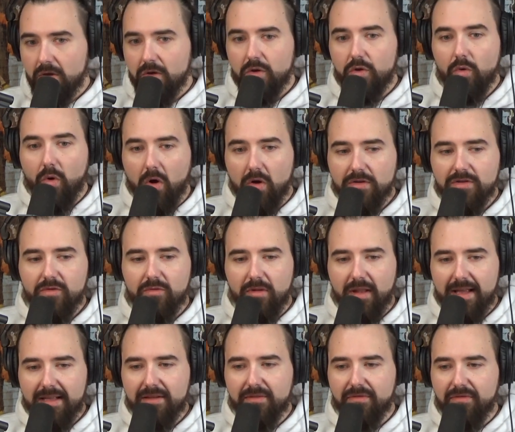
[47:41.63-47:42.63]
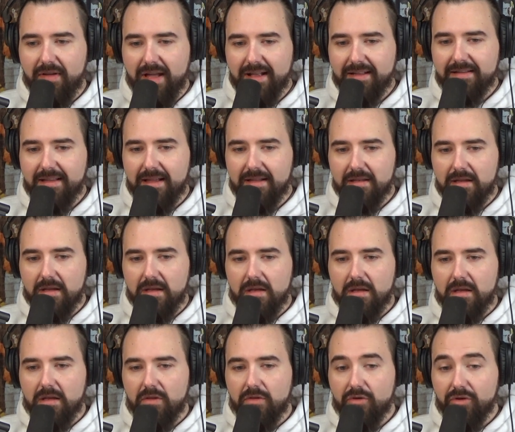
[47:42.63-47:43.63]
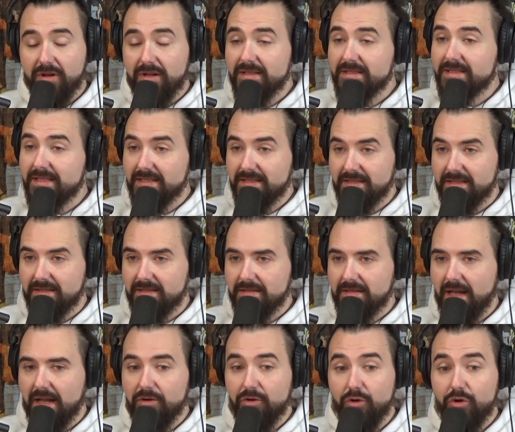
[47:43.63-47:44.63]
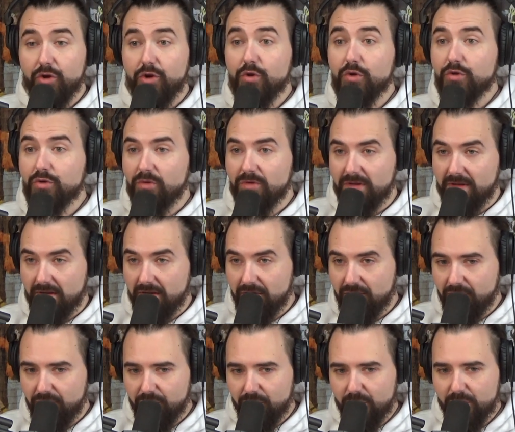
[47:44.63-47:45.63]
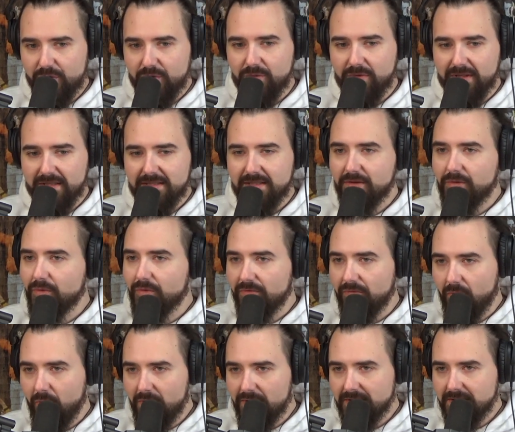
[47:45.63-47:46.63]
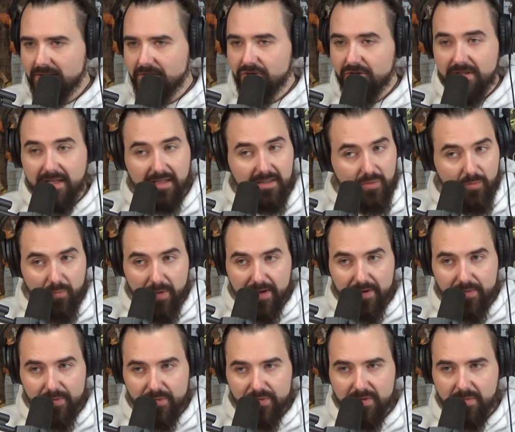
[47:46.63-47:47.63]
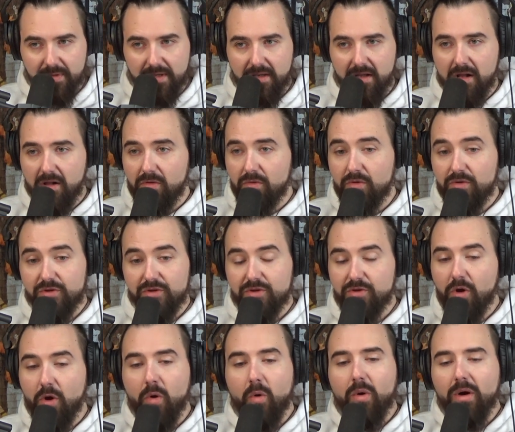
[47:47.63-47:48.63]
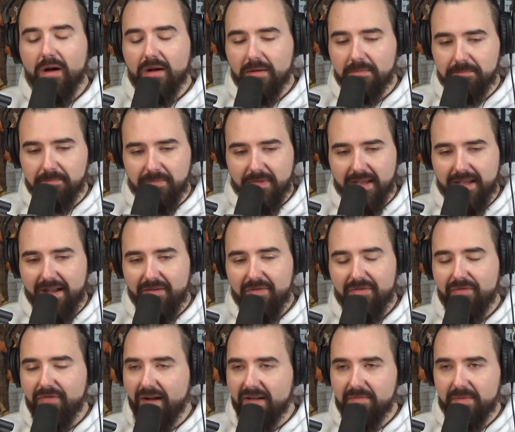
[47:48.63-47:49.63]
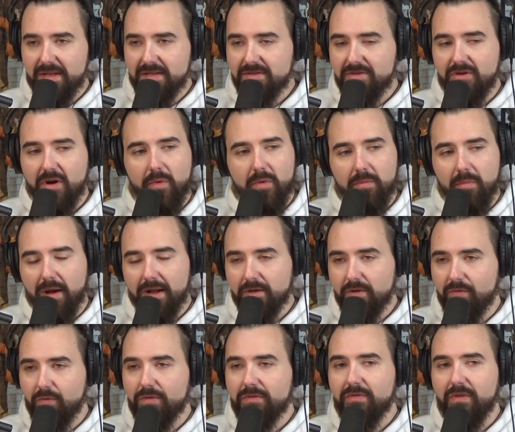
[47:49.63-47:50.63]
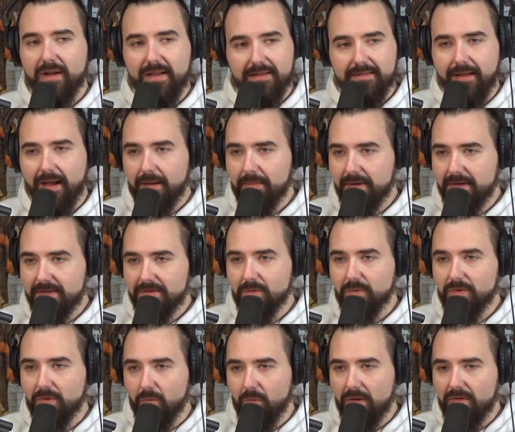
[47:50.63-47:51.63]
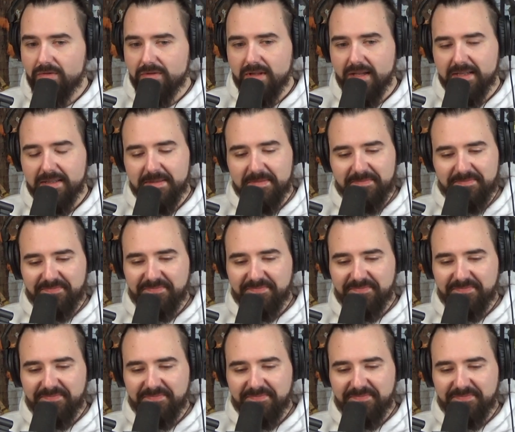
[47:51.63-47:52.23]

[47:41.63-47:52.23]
You also like the fact that they're consistent and you're used to listening to their voice, just like the radio used to be. There's no, every 5 minutes, they're not reminding you of what fucking time it is or what the weather's like.